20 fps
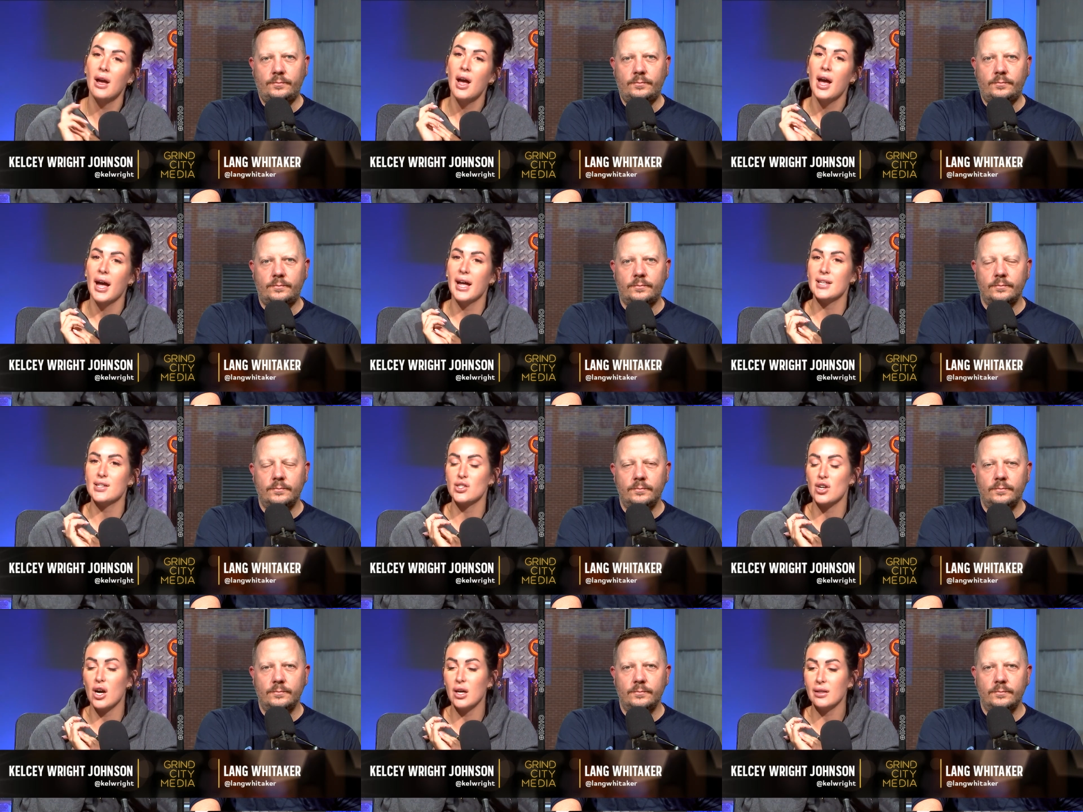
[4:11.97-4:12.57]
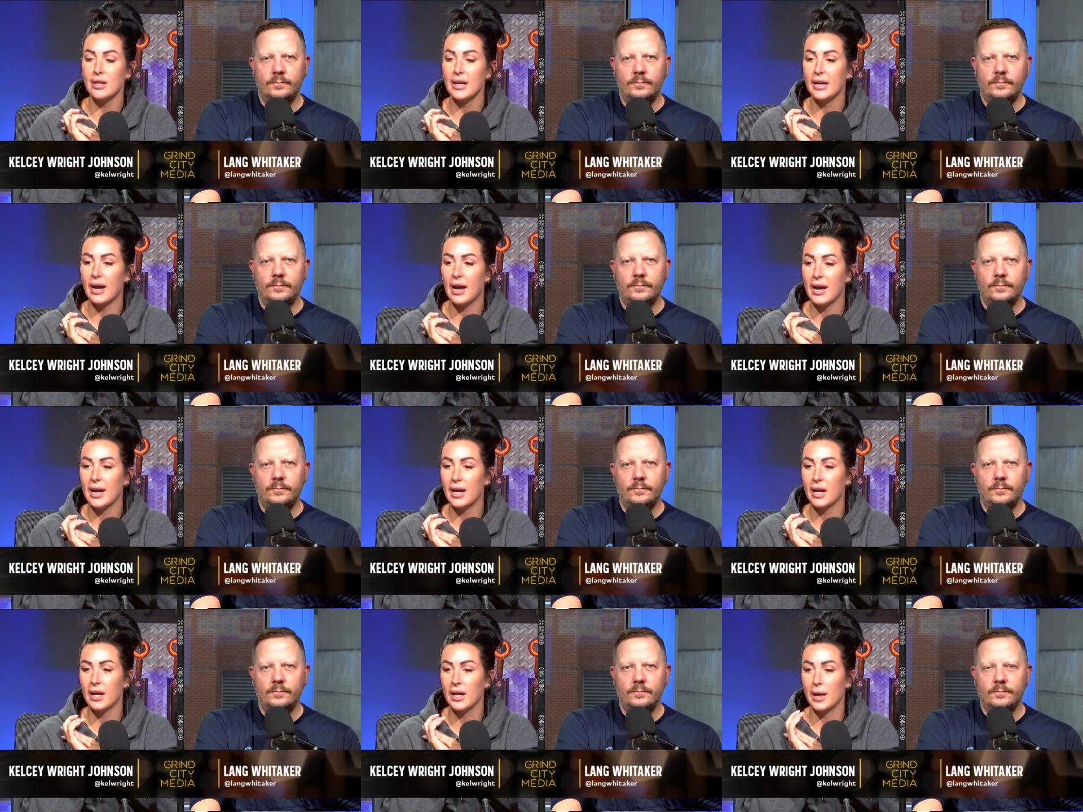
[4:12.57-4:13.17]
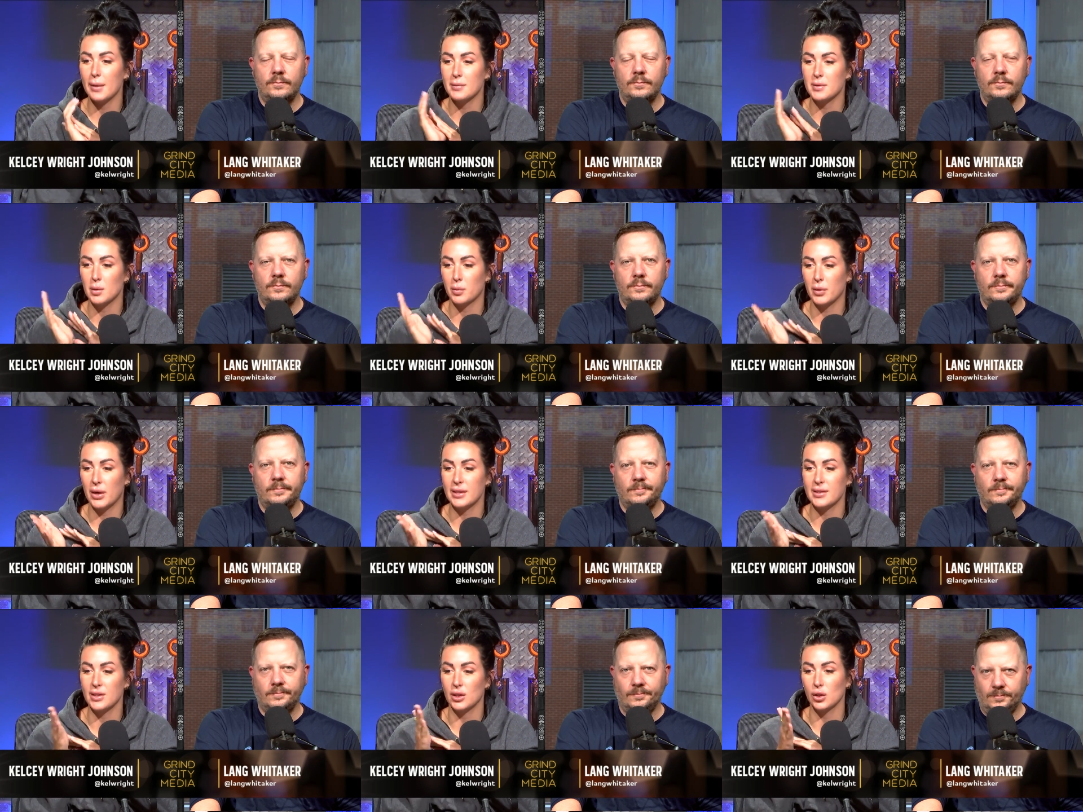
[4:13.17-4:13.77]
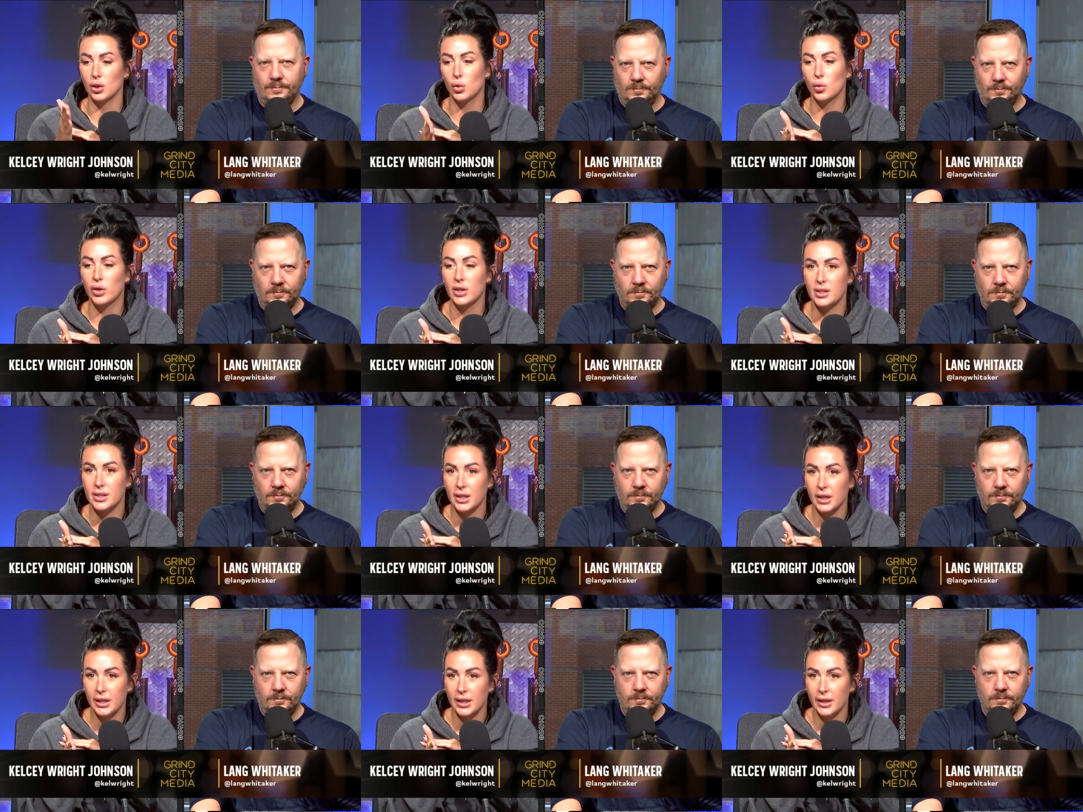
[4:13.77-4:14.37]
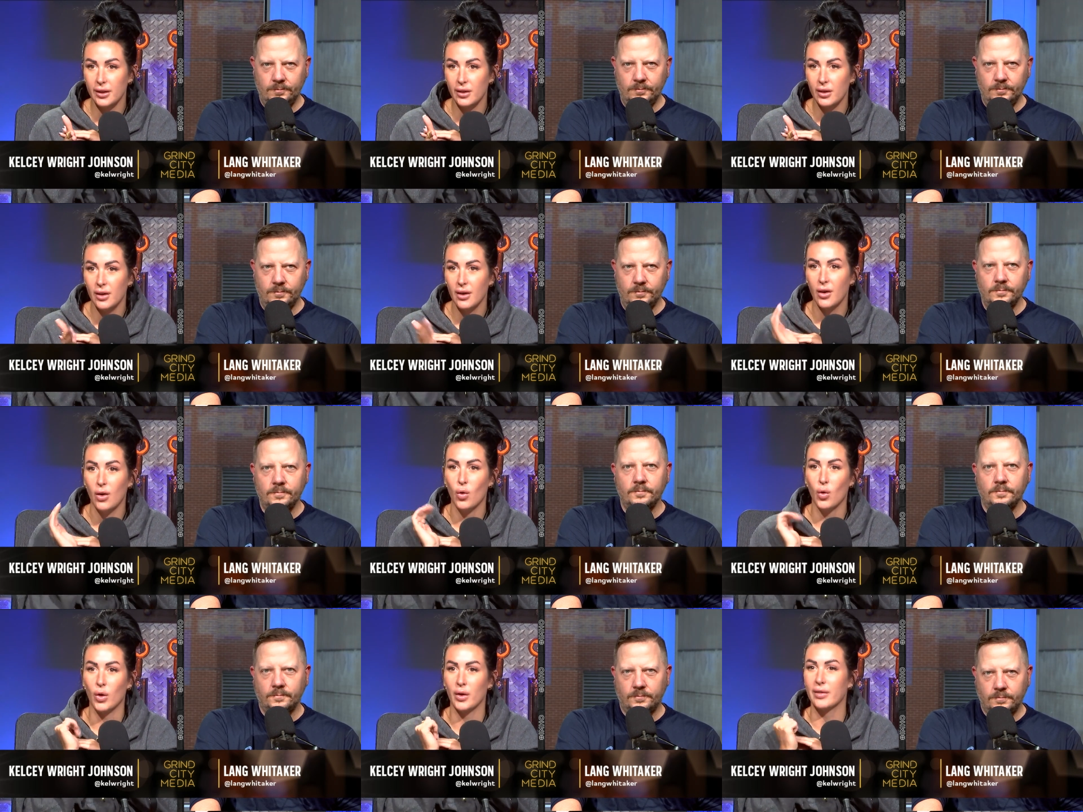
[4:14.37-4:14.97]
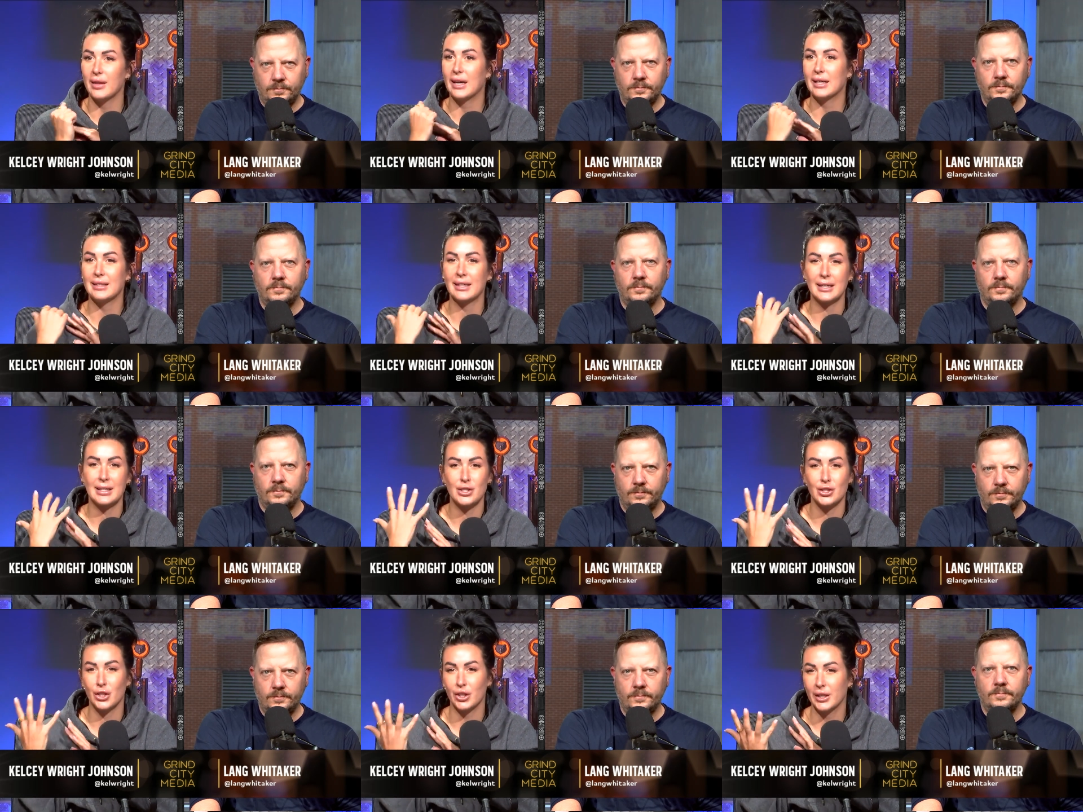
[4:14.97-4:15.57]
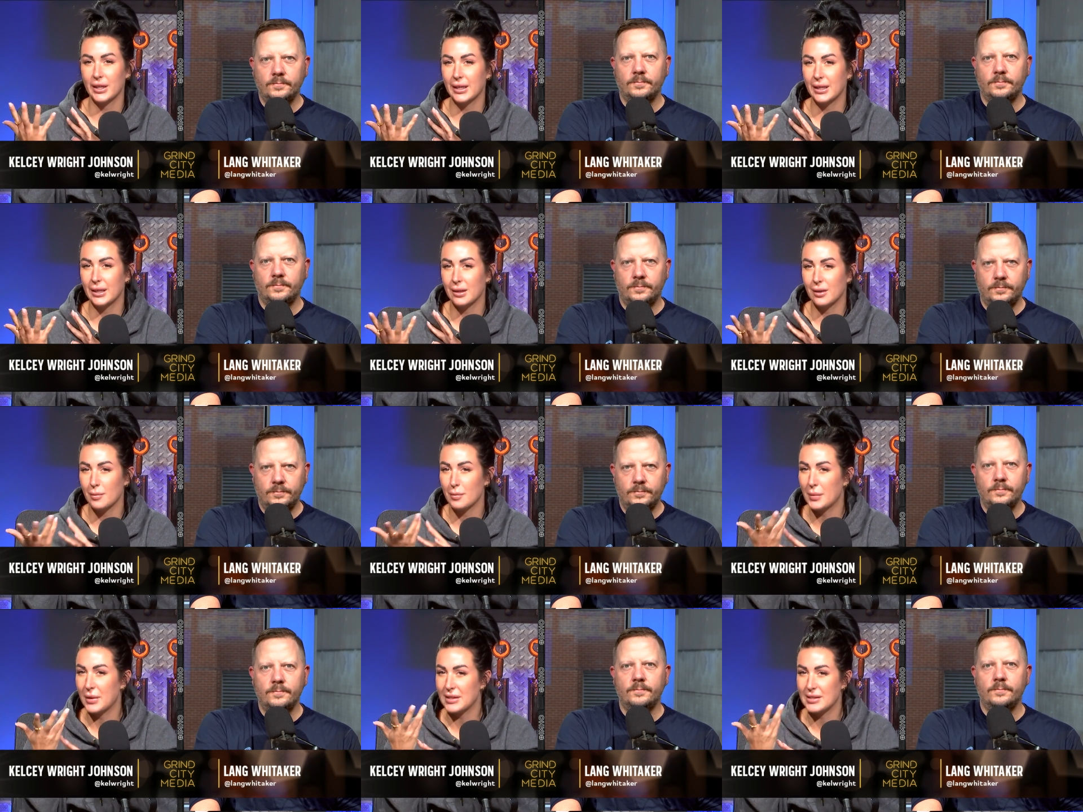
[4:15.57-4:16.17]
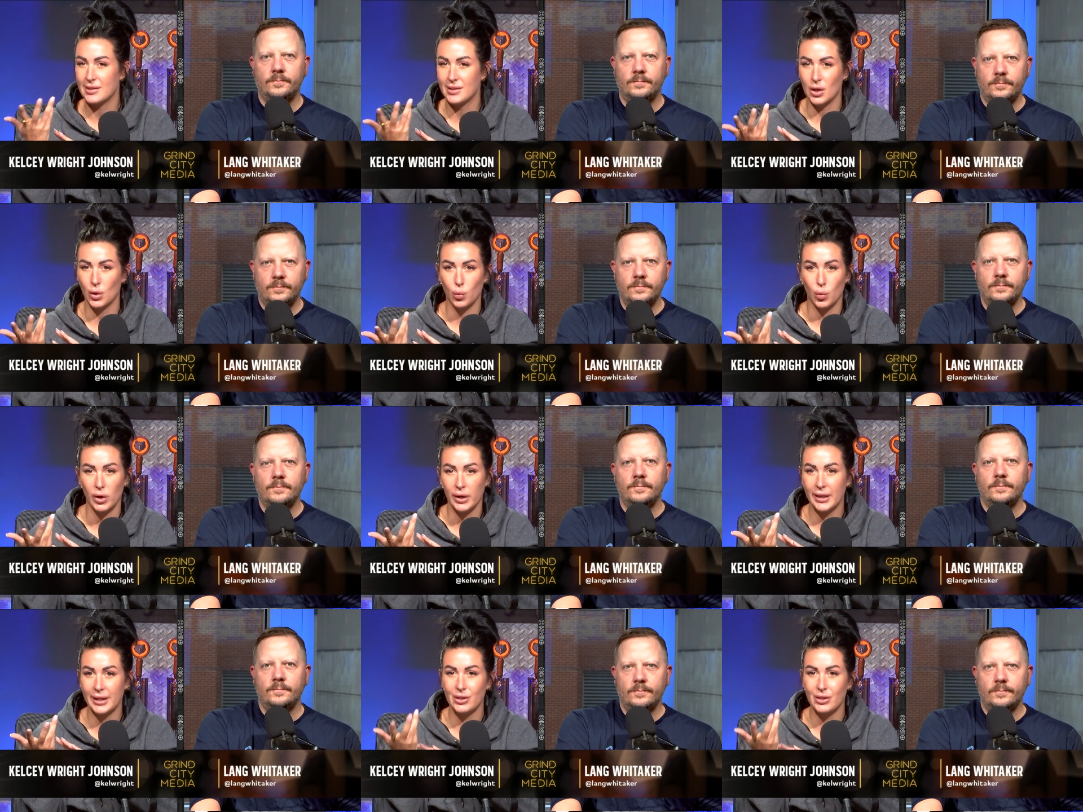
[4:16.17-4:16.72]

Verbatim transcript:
Speaker 1: it's not like I am surprised that Luka's good or that like certain pieces are working. It